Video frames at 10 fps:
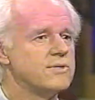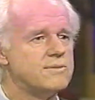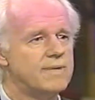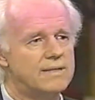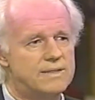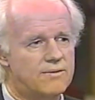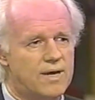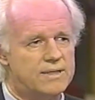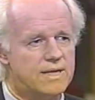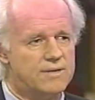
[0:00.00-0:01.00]
us about the
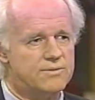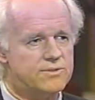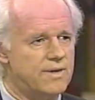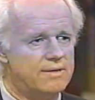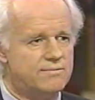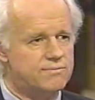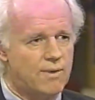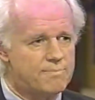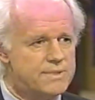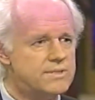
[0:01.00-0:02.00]
Iran-Contra trade of
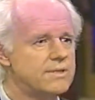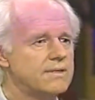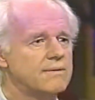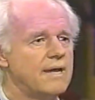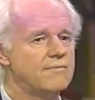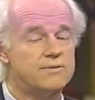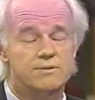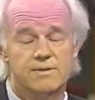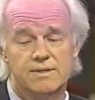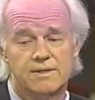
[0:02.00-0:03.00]
weapons,
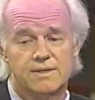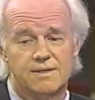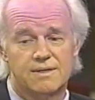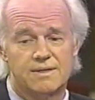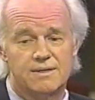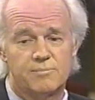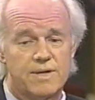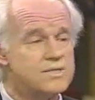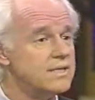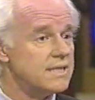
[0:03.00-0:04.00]
after
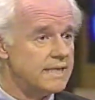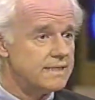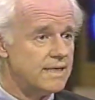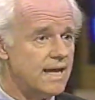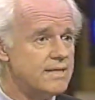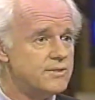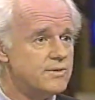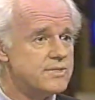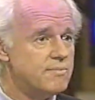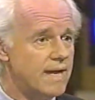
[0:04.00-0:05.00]
President Clinton lied
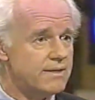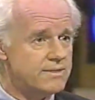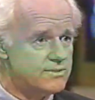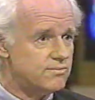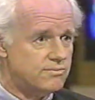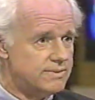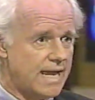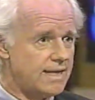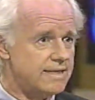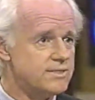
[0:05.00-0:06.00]
to us about his
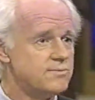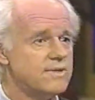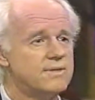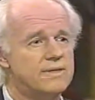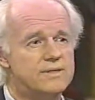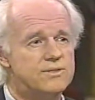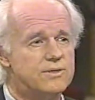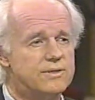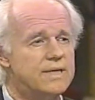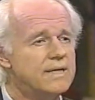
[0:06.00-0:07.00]
dalliance with an
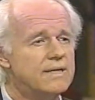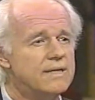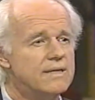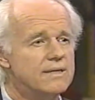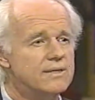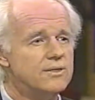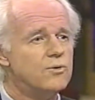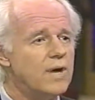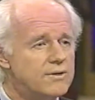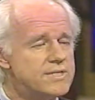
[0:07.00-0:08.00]
intern.
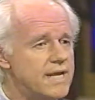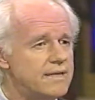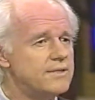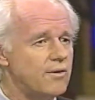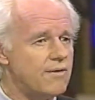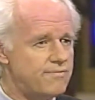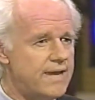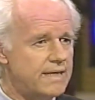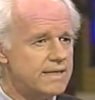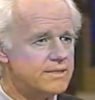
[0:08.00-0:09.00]
You understand that there are
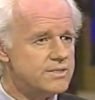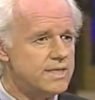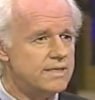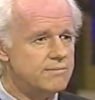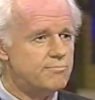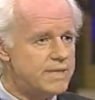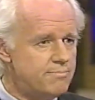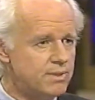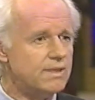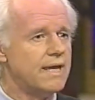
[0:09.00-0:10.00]
failings in
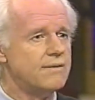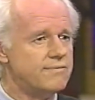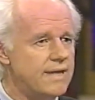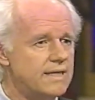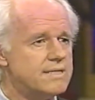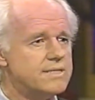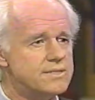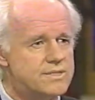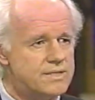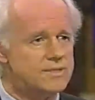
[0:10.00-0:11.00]
people and failings
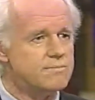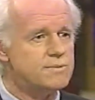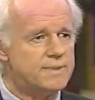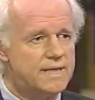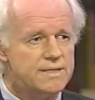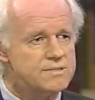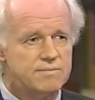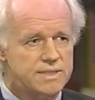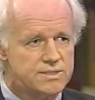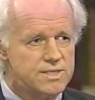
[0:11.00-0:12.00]
in systems, but that
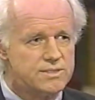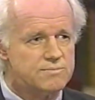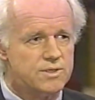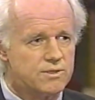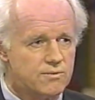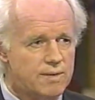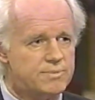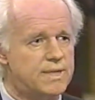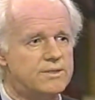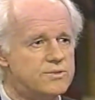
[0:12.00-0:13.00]
doesn't mean the systems are
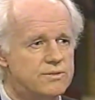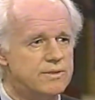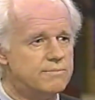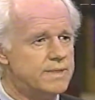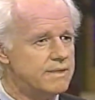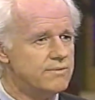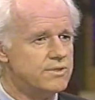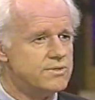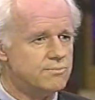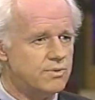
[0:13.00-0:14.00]
corrupt and shouldn't be
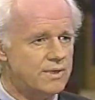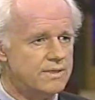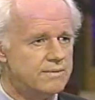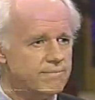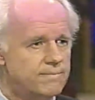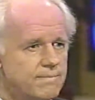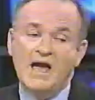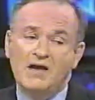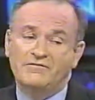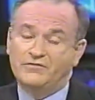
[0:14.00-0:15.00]
given your support. So you really
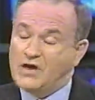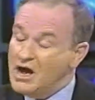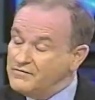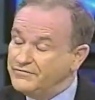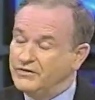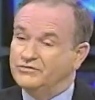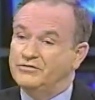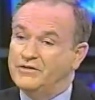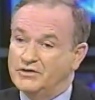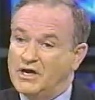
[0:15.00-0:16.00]
have
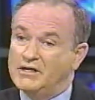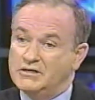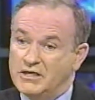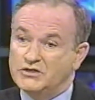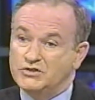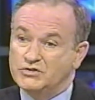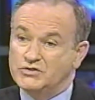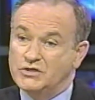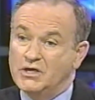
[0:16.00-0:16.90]
confidence in the United Nations?